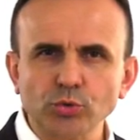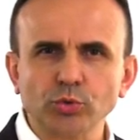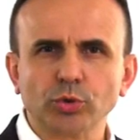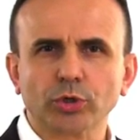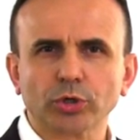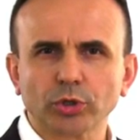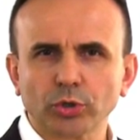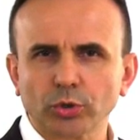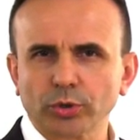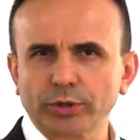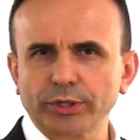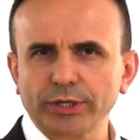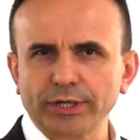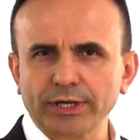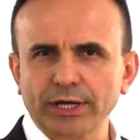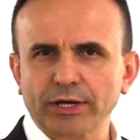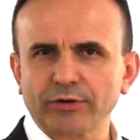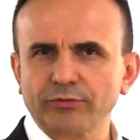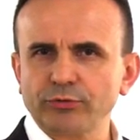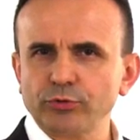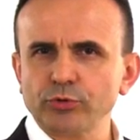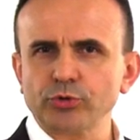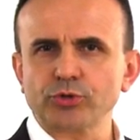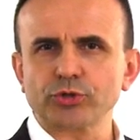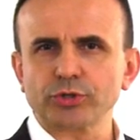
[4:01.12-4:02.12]
you are looking
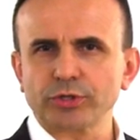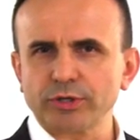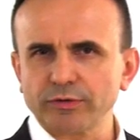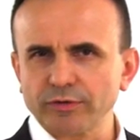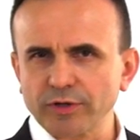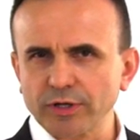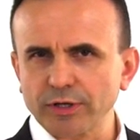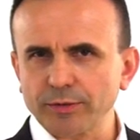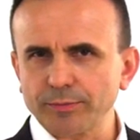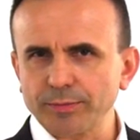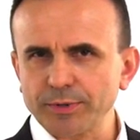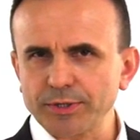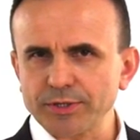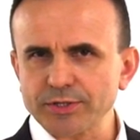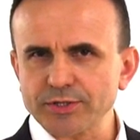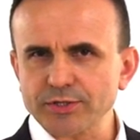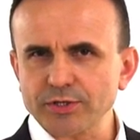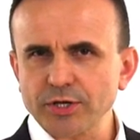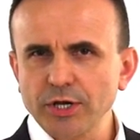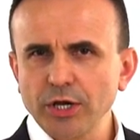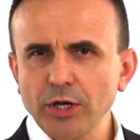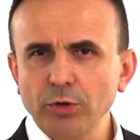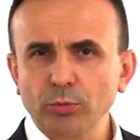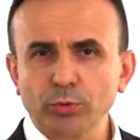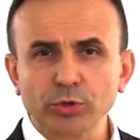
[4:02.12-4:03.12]
at future developments
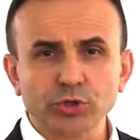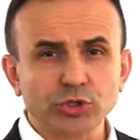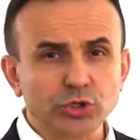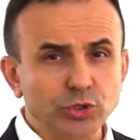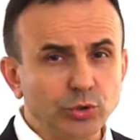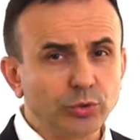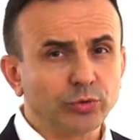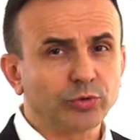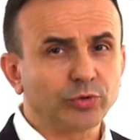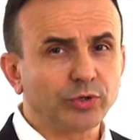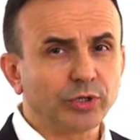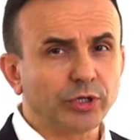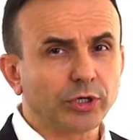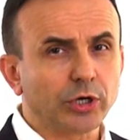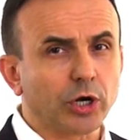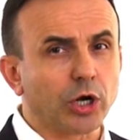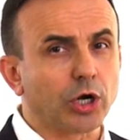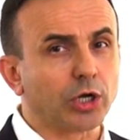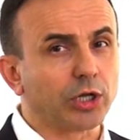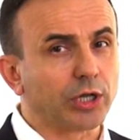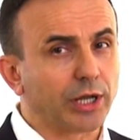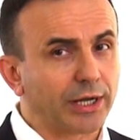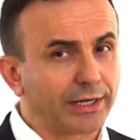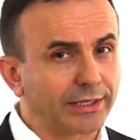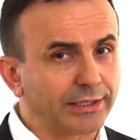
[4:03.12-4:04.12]
which you think
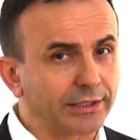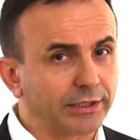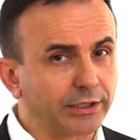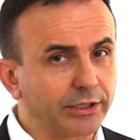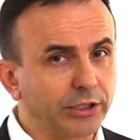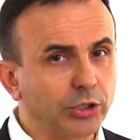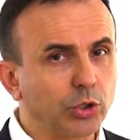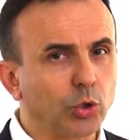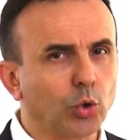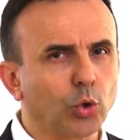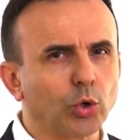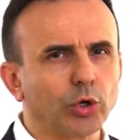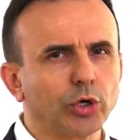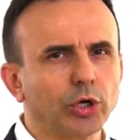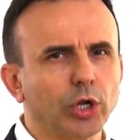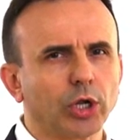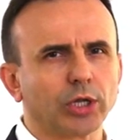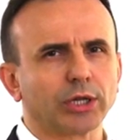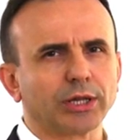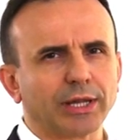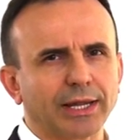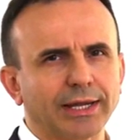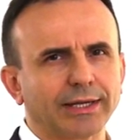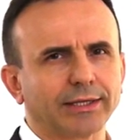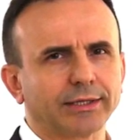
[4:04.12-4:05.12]
are likely or
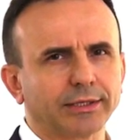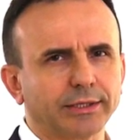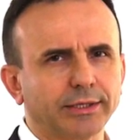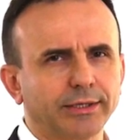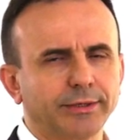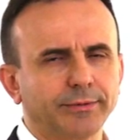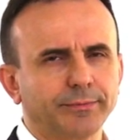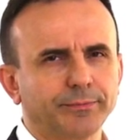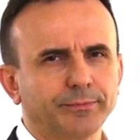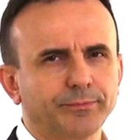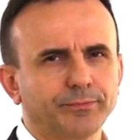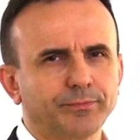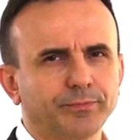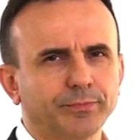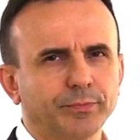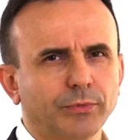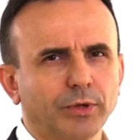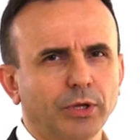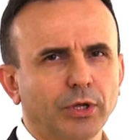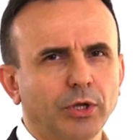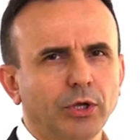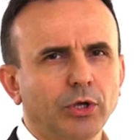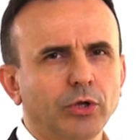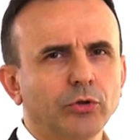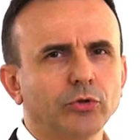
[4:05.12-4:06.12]
not likely.
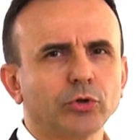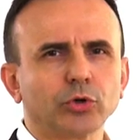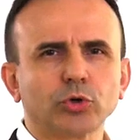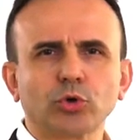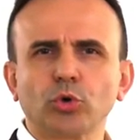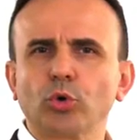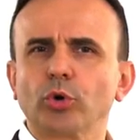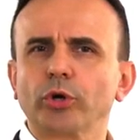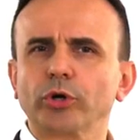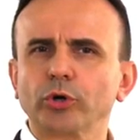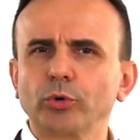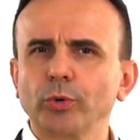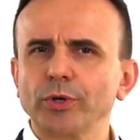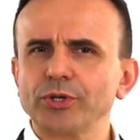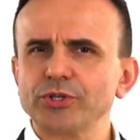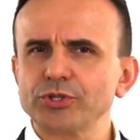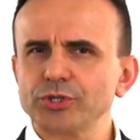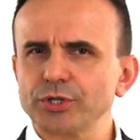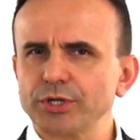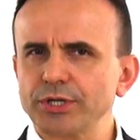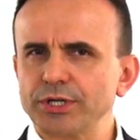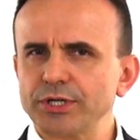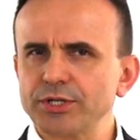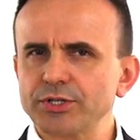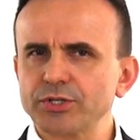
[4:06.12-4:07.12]
The core
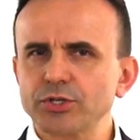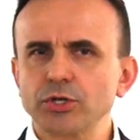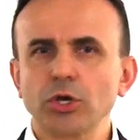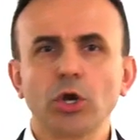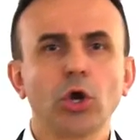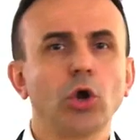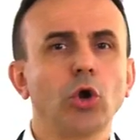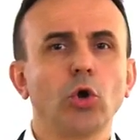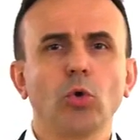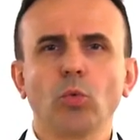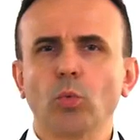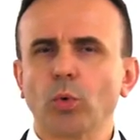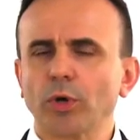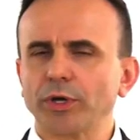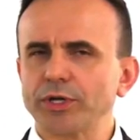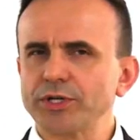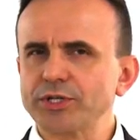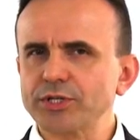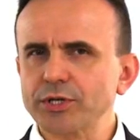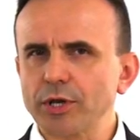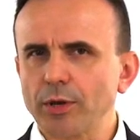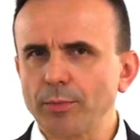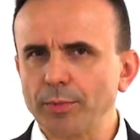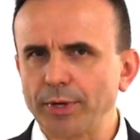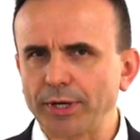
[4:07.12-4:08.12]
question is, what
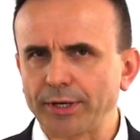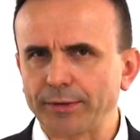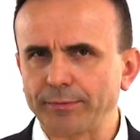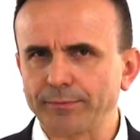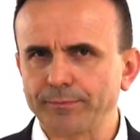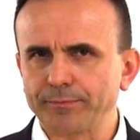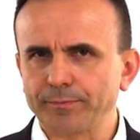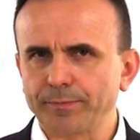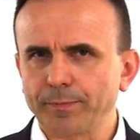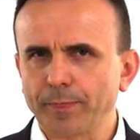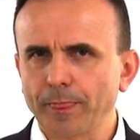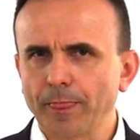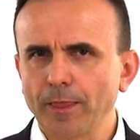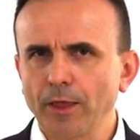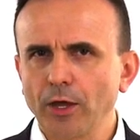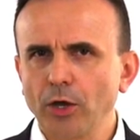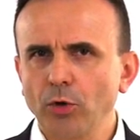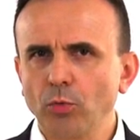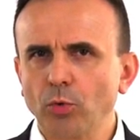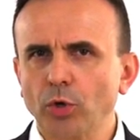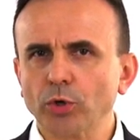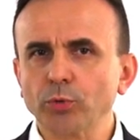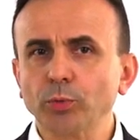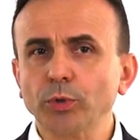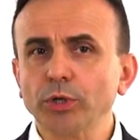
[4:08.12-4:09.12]
is coming?
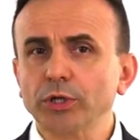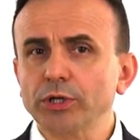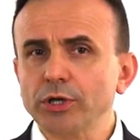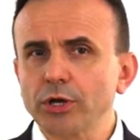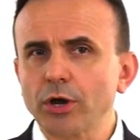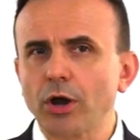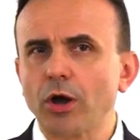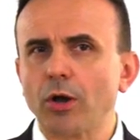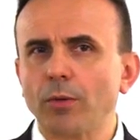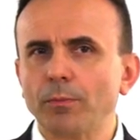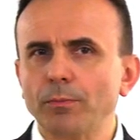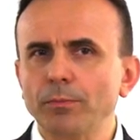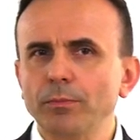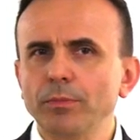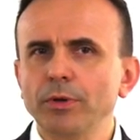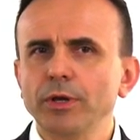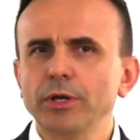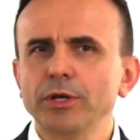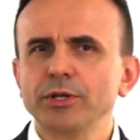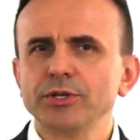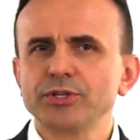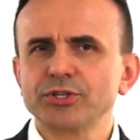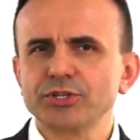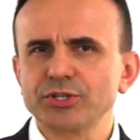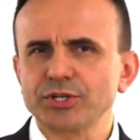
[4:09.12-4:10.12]
What will come,
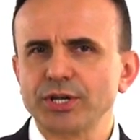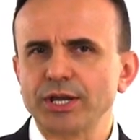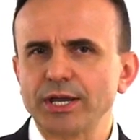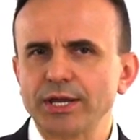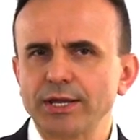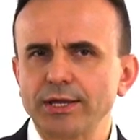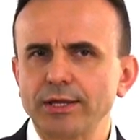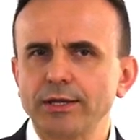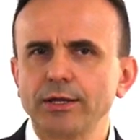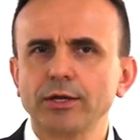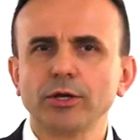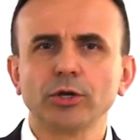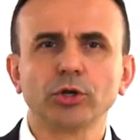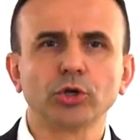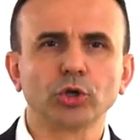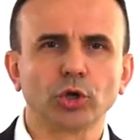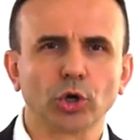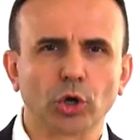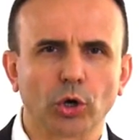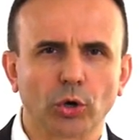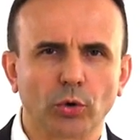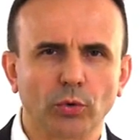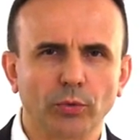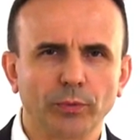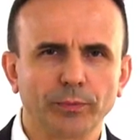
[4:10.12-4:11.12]
stay, and
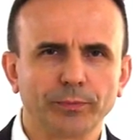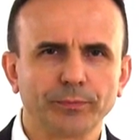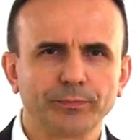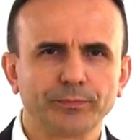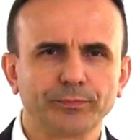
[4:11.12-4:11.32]
go?